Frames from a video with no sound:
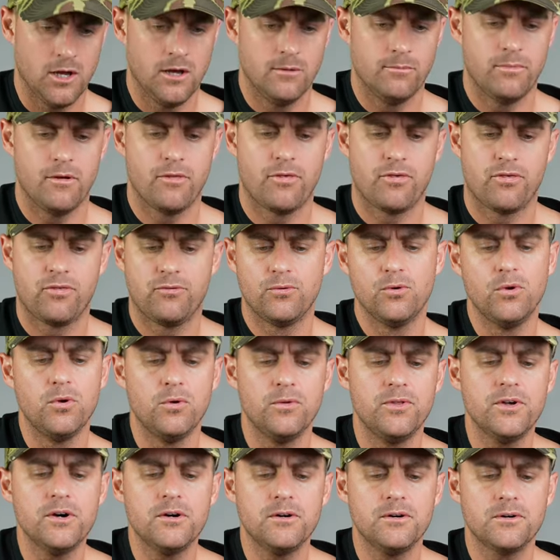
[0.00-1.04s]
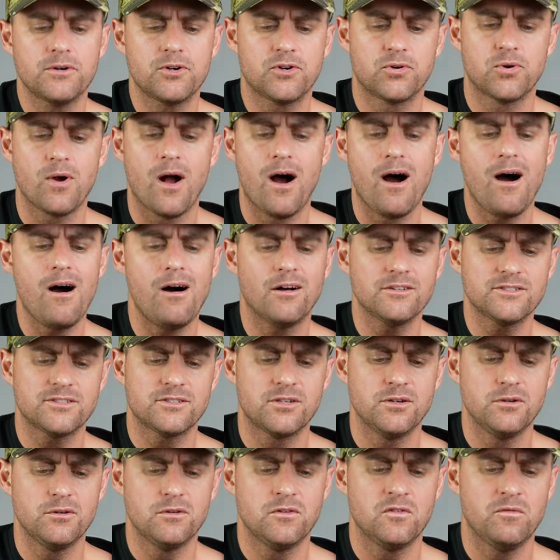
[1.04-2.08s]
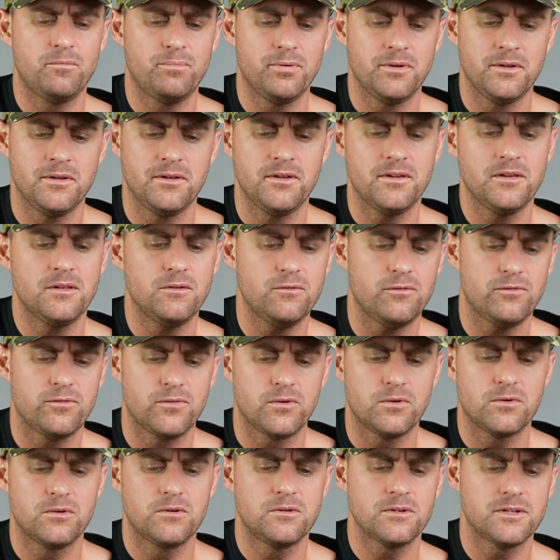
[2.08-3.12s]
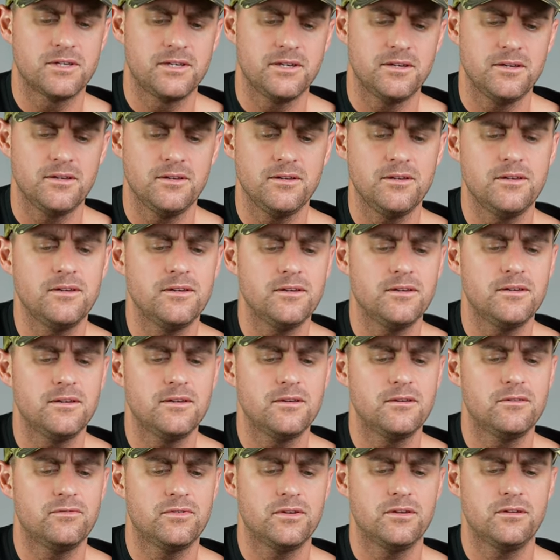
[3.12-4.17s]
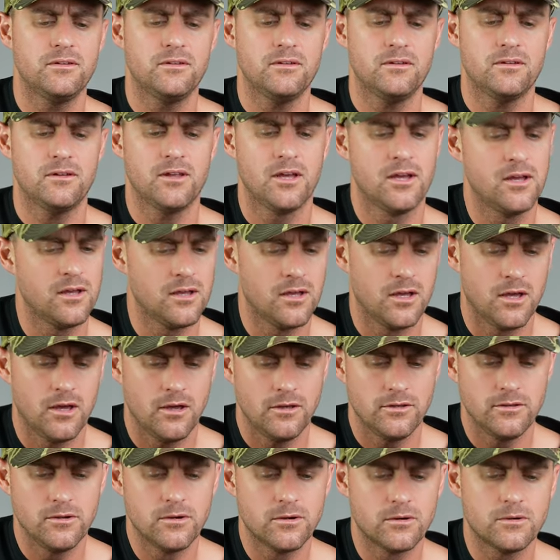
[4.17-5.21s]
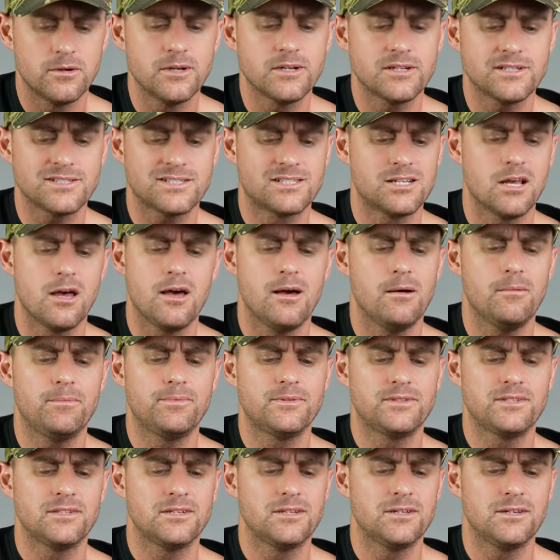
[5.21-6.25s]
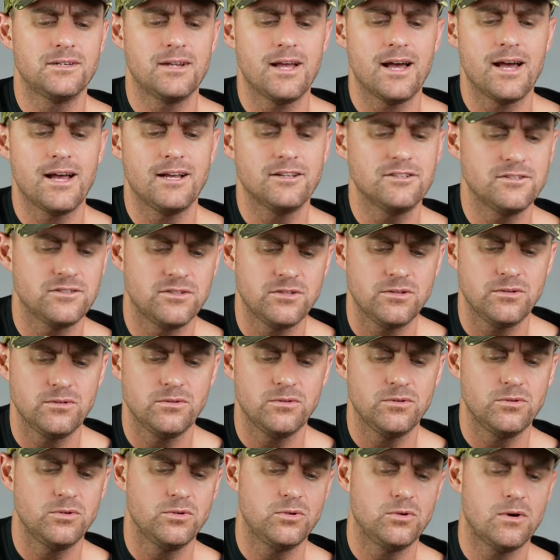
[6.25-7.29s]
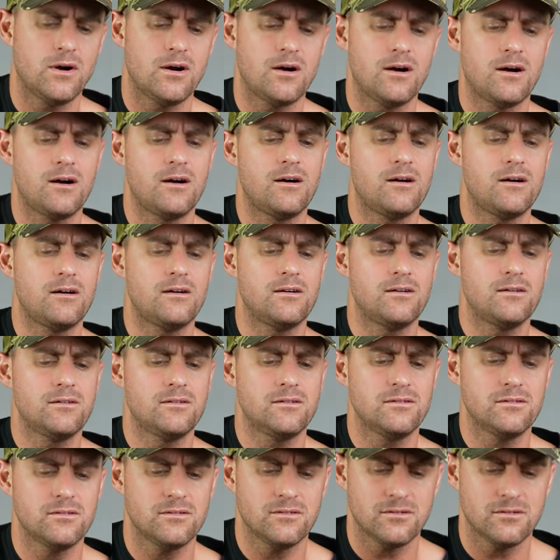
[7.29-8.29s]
But through the cross you've been forgiven. You're accepted as you are.